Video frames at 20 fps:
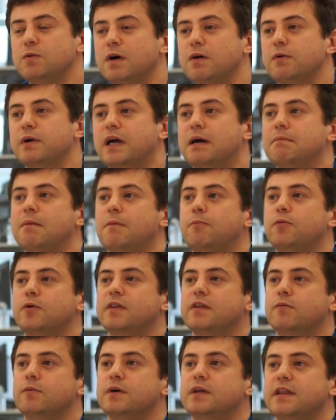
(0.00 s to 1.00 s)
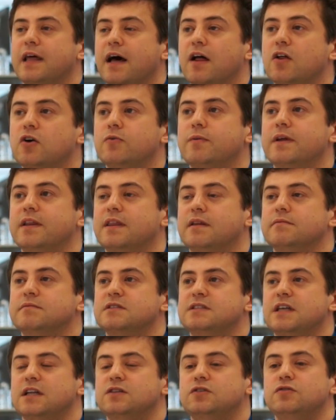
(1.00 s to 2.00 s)
why we come up with
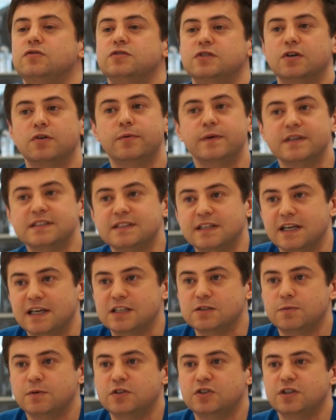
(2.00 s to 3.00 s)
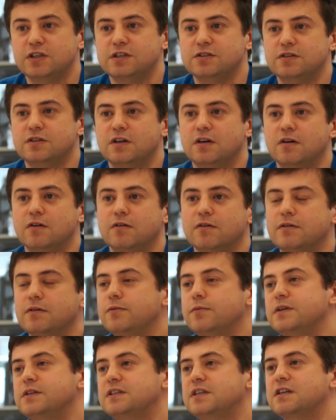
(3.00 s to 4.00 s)
algorithms that use heuristics, which is
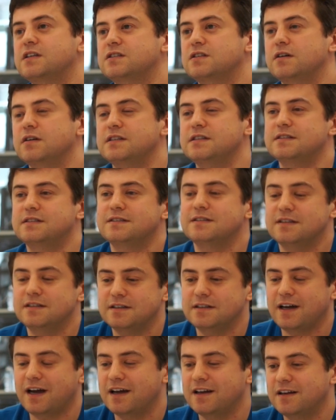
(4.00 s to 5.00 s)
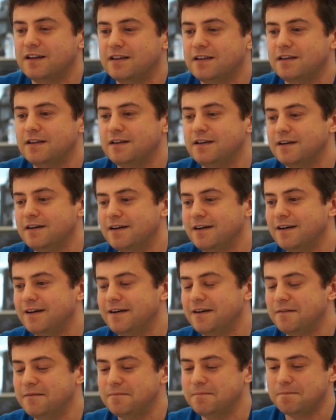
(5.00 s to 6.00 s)
heuristics is the kind of the
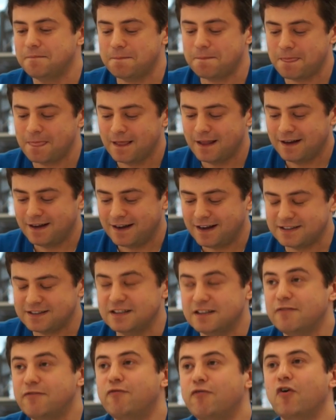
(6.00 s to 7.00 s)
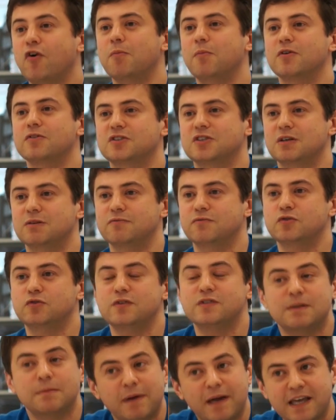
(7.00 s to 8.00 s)
I'd say the formal term for
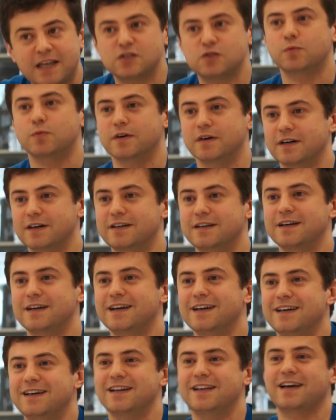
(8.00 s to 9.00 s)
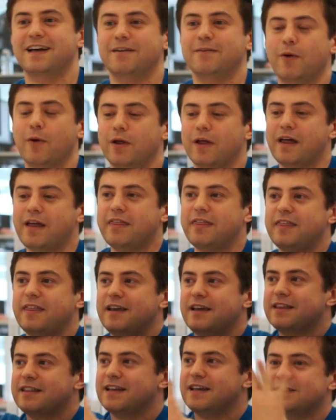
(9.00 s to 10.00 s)
doing some guesswork. Like, I
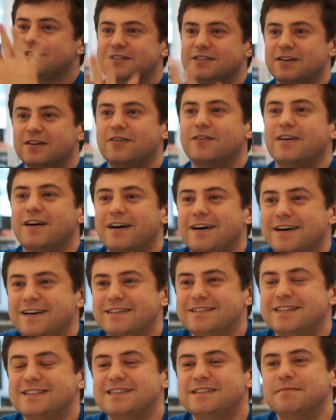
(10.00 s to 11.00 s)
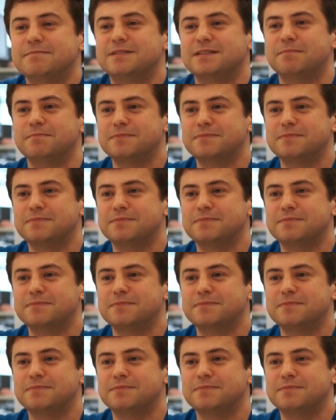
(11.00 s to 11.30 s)
think that there's some